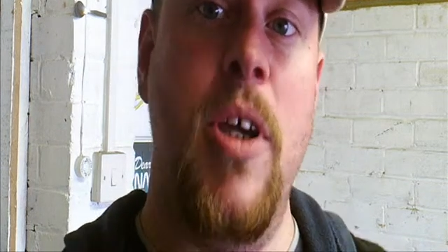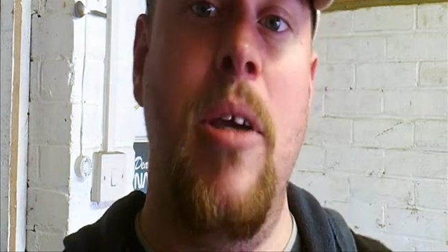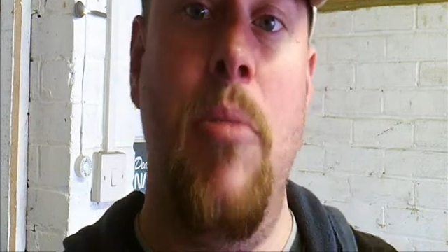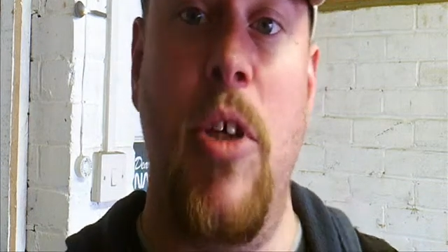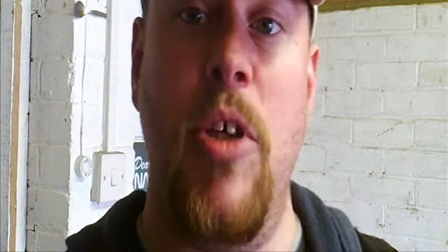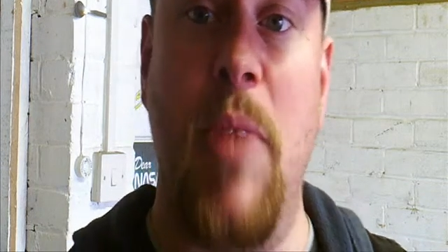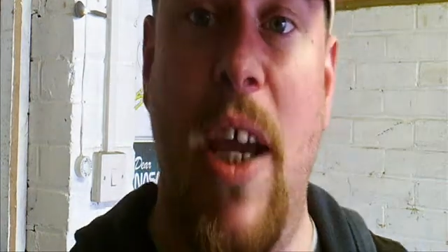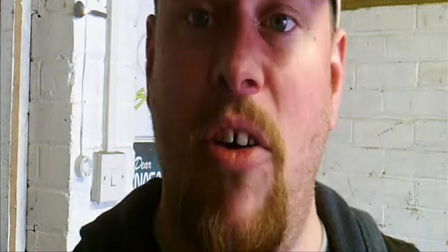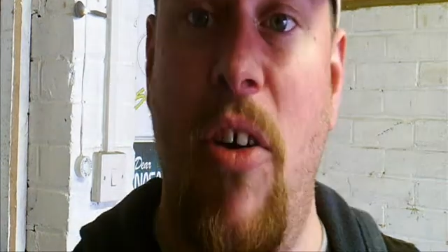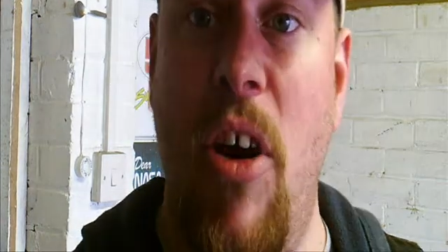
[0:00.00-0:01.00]
Put some
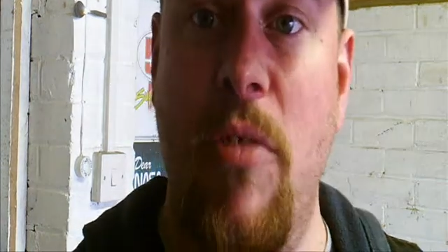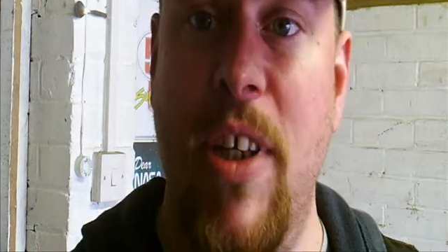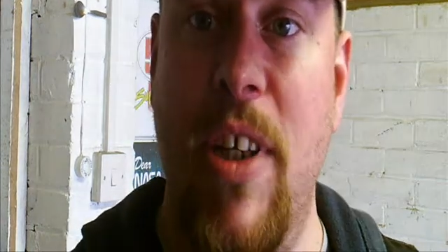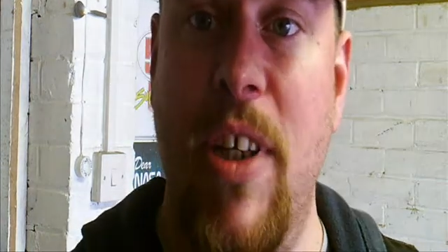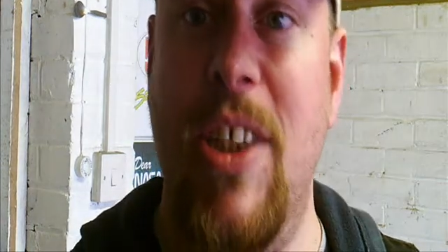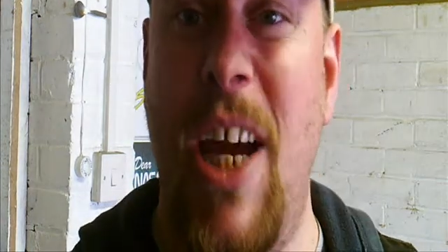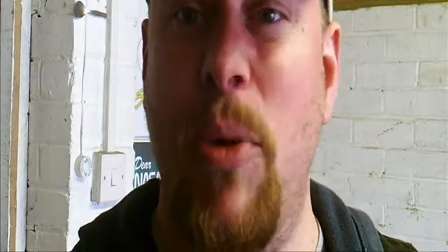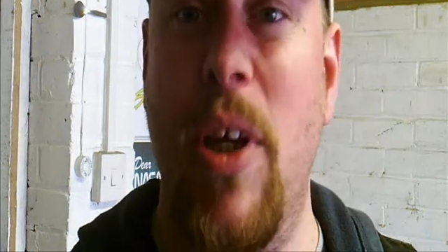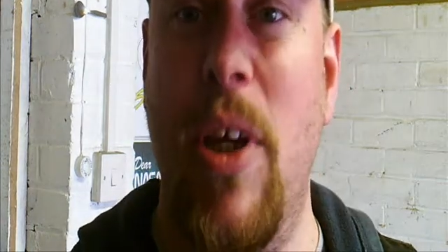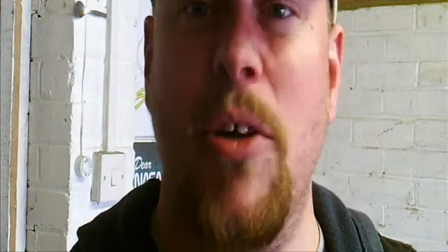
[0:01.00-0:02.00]
lacquer over it, see how it
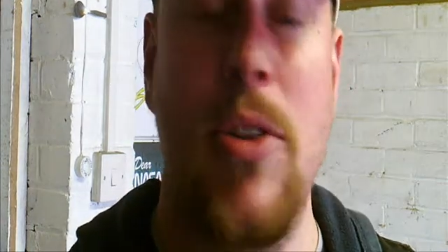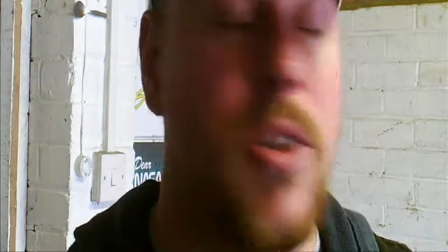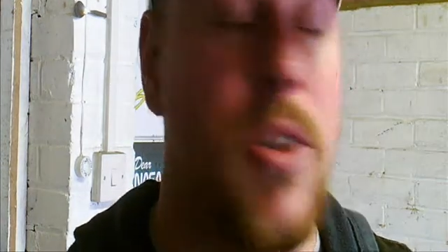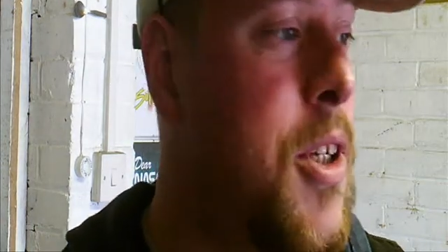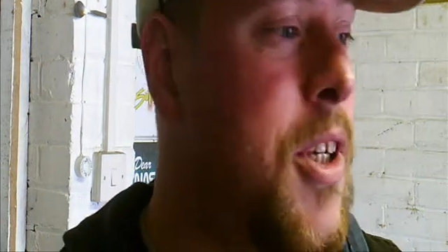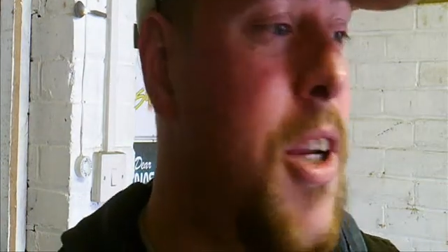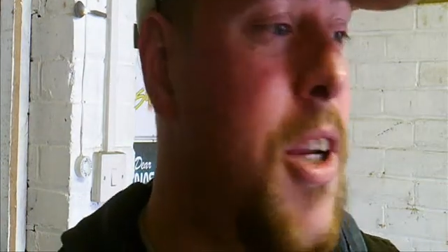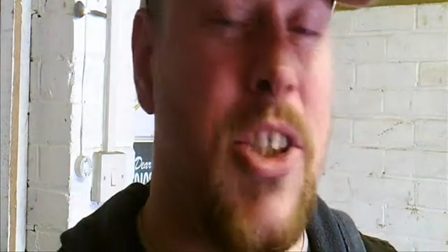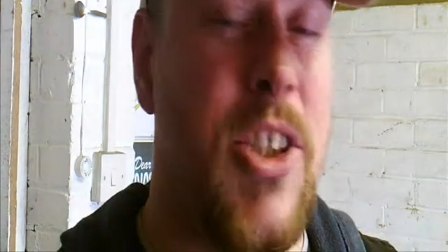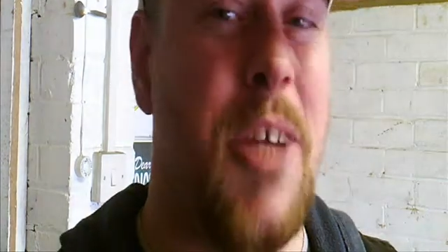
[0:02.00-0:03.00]
goes. Like I
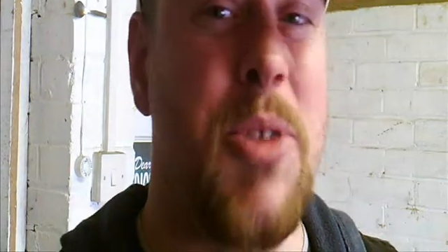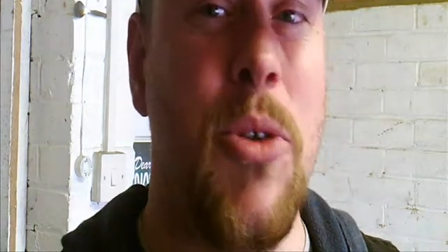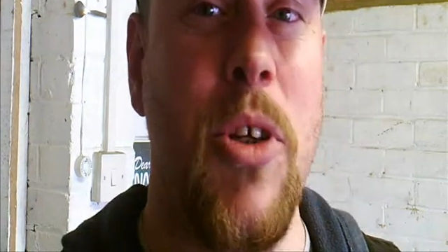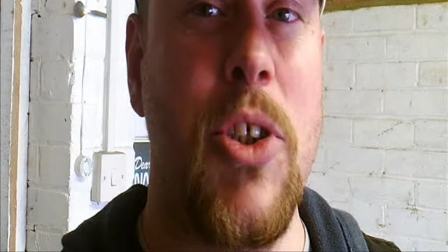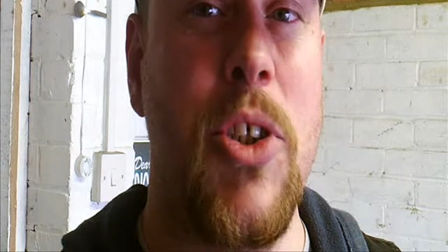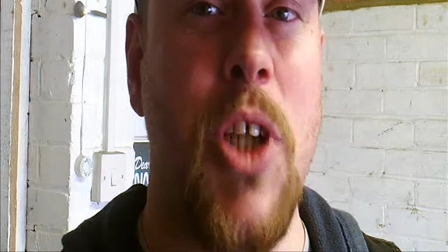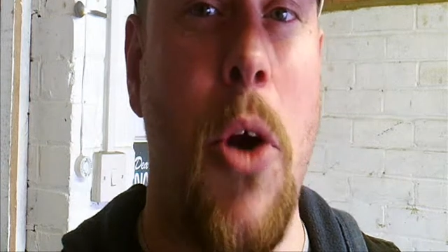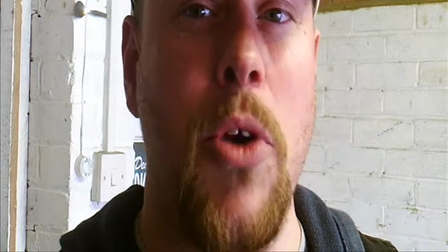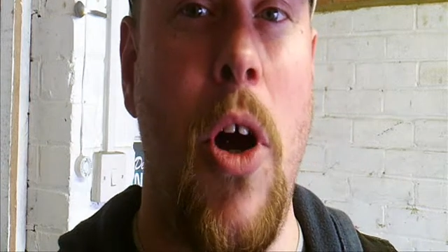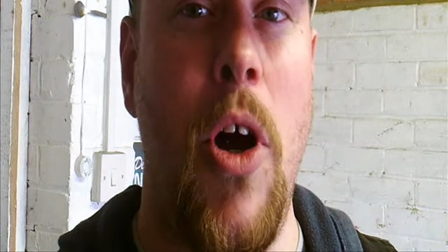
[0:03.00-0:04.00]
said, I'm still not
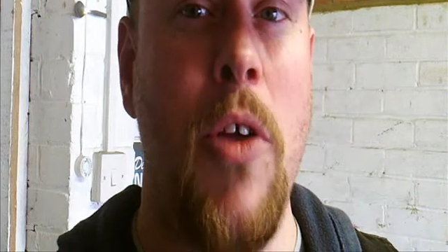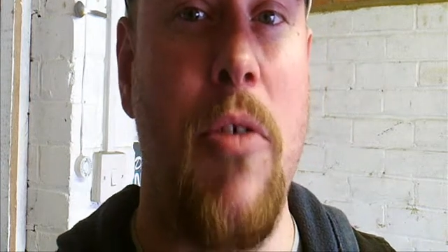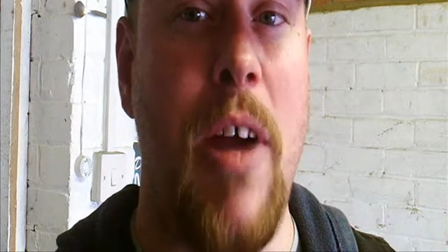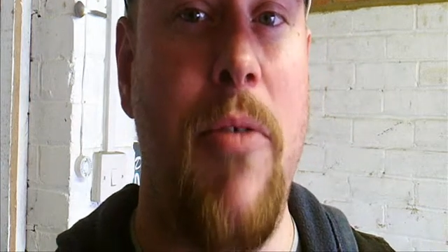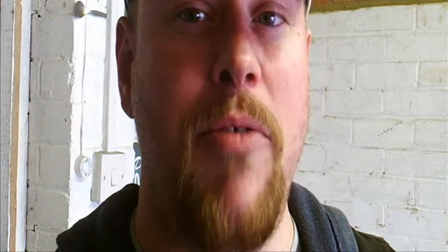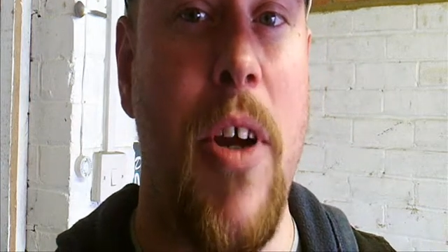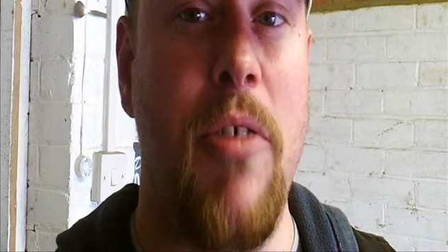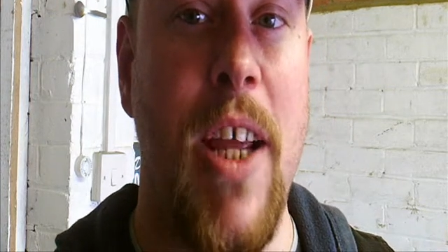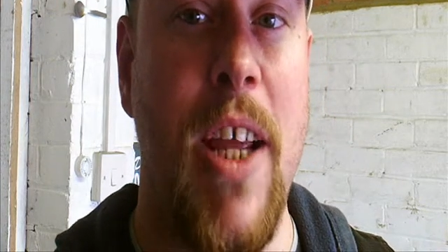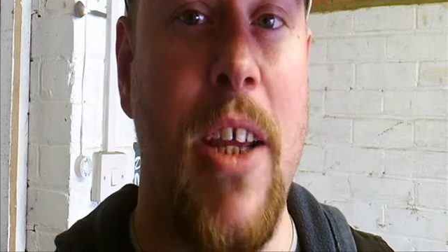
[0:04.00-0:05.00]
sold on the graphite
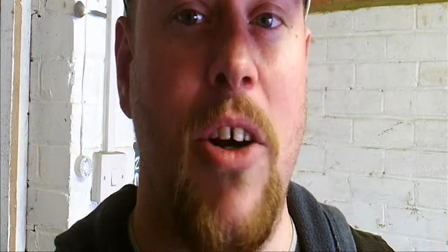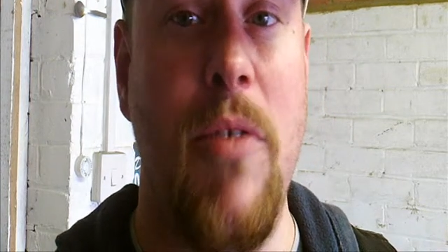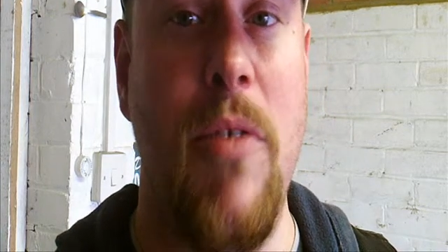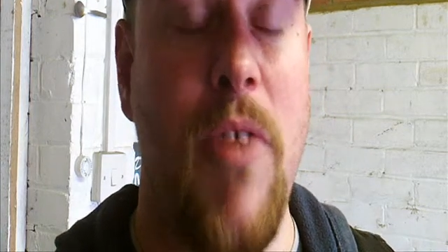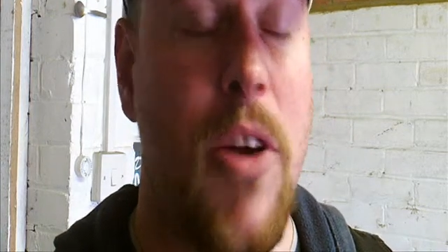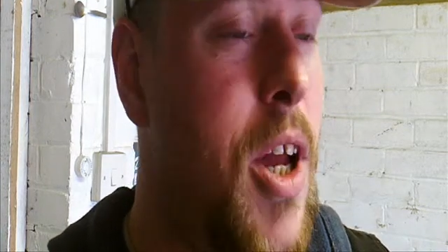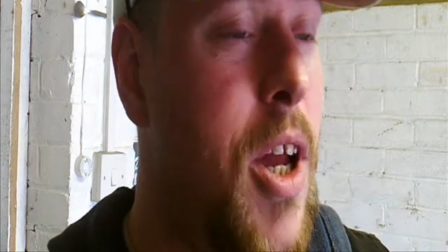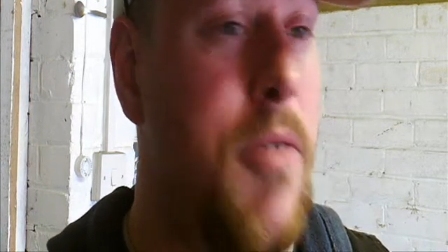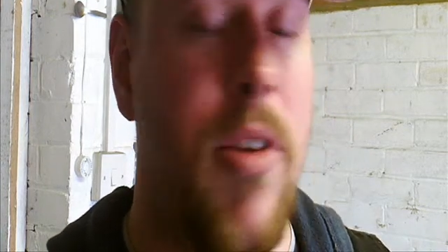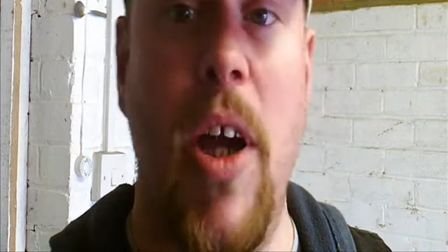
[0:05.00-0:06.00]
grey on the final colour for
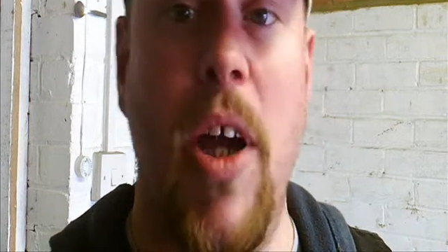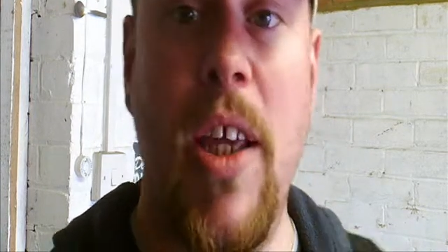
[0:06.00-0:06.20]
the bike.